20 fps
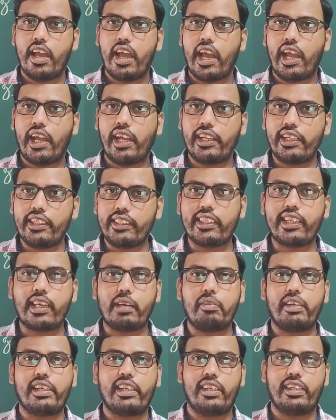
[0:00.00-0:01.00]
and
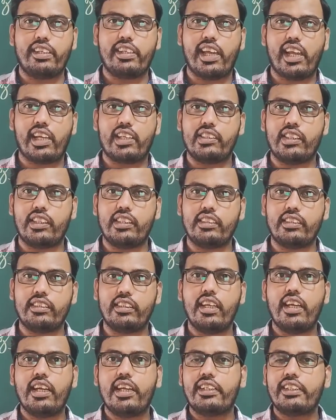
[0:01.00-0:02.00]
chemical reactions
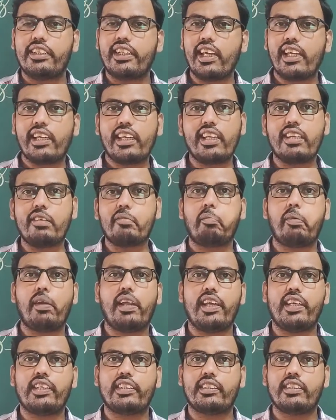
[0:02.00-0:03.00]
taking
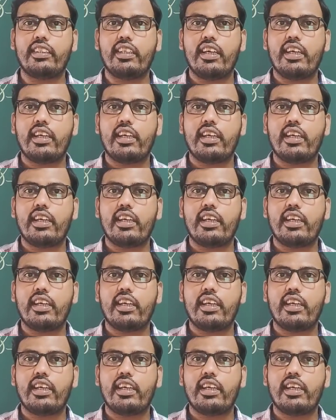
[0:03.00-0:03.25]
place